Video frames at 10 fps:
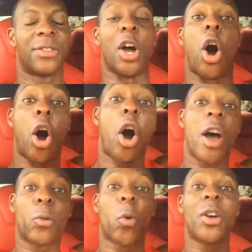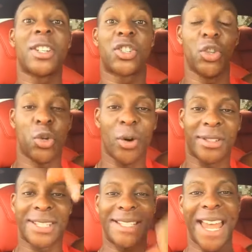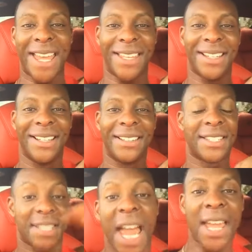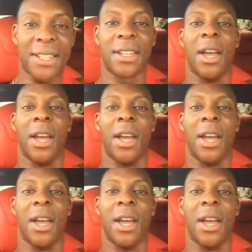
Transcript: the hard work that you're doing today to change.